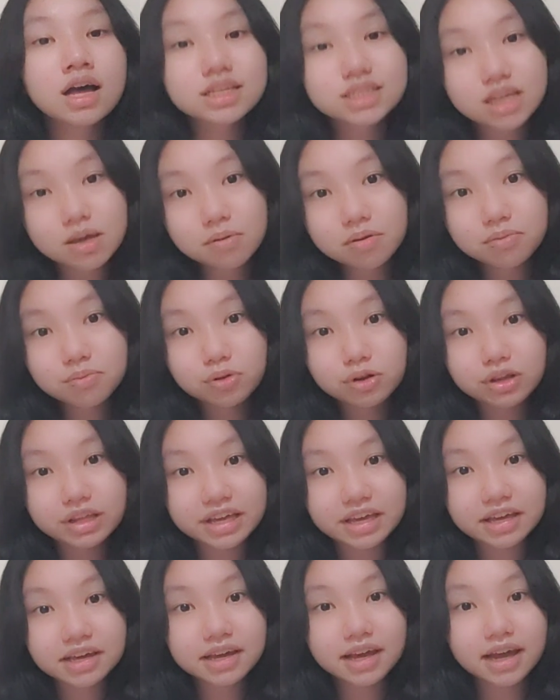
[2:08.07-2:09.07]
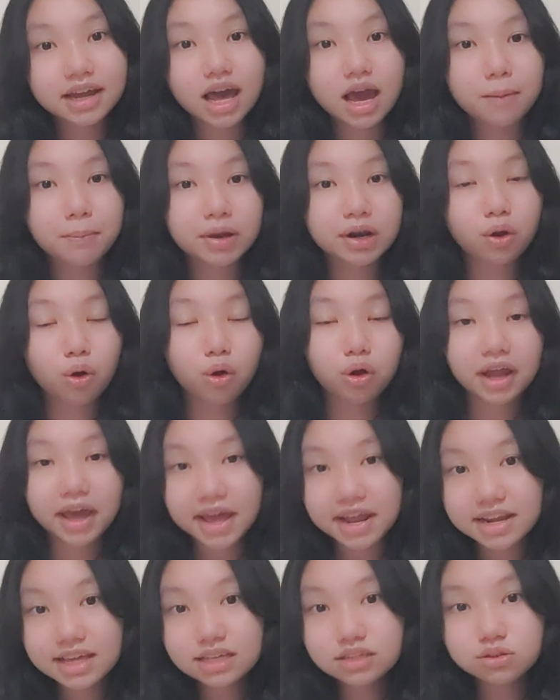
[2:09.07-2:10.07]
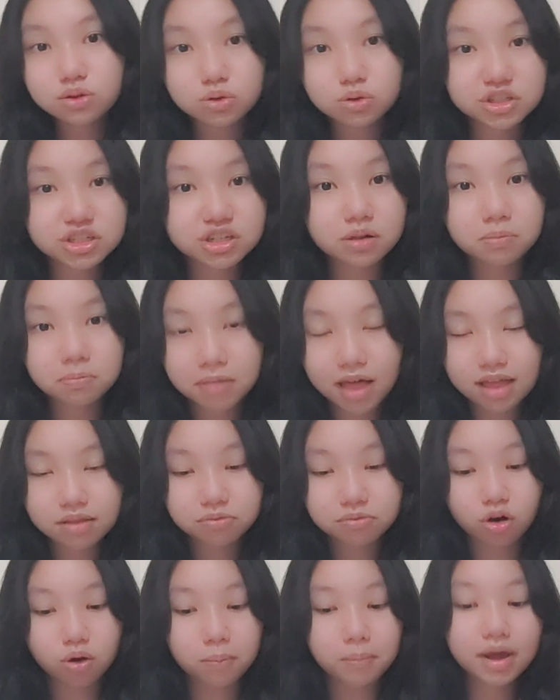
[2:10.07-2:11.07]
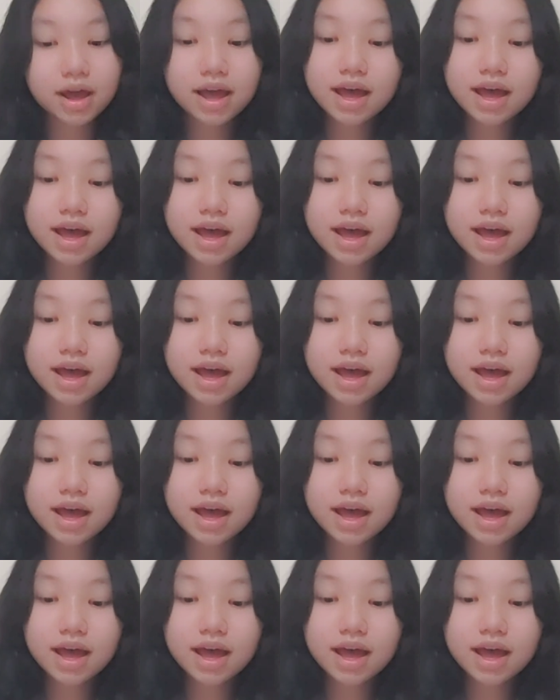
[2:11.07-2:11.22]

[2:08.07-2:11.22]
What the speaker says: Cyberbullying can happen on any social platform: